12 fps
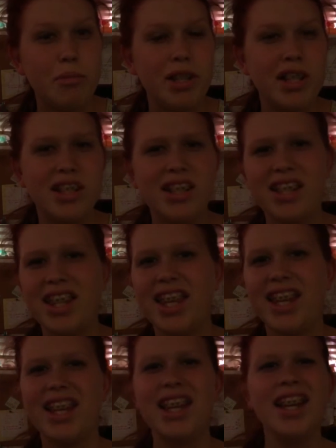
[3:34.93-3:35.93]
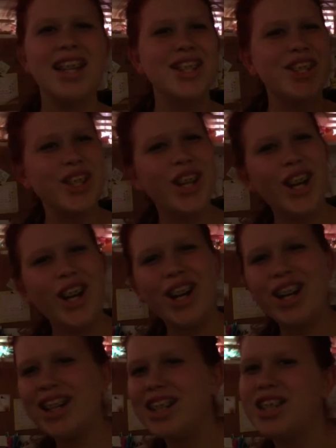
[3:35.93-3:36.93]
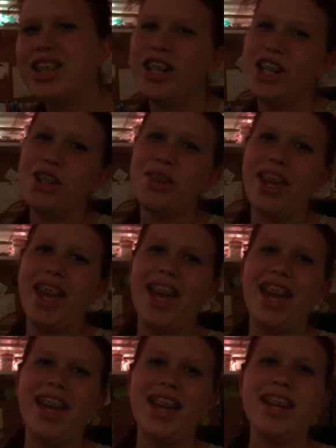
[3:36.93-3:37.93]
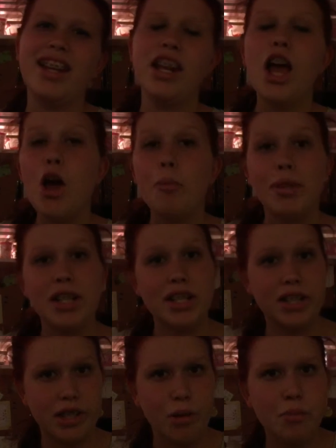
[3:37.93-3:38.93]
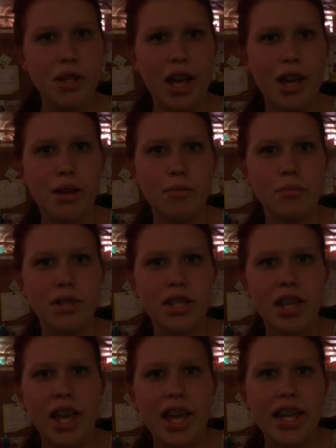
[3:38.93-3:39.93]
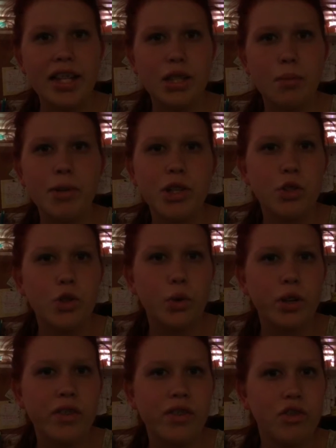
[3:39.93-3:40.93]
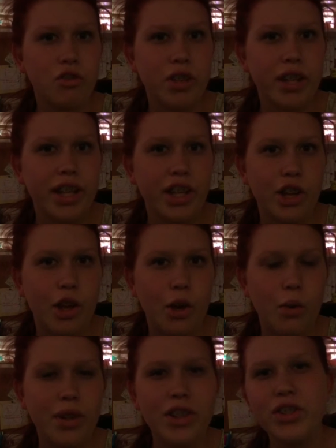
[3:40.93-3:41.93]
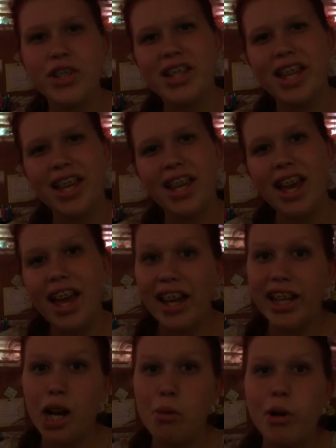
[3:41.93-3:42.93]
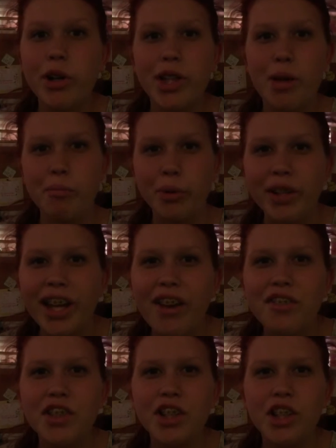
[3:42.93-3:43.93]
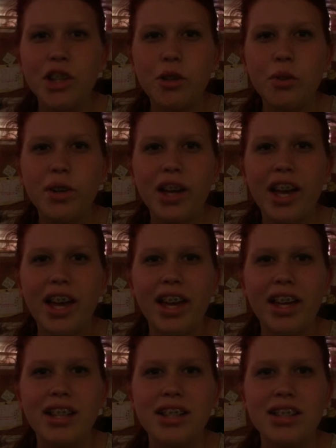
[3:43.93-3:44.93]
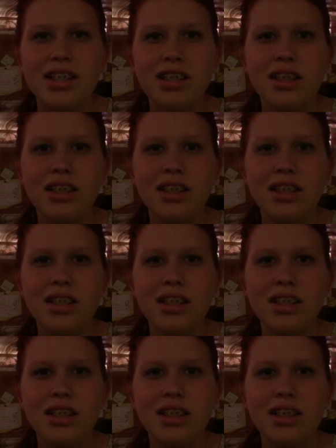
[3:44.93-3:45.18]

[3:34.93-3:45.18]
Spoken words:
and it's just like, sure you can. But then sometimes it's someone you don't even really know and they're just like, "Can I borrow that book after you?" And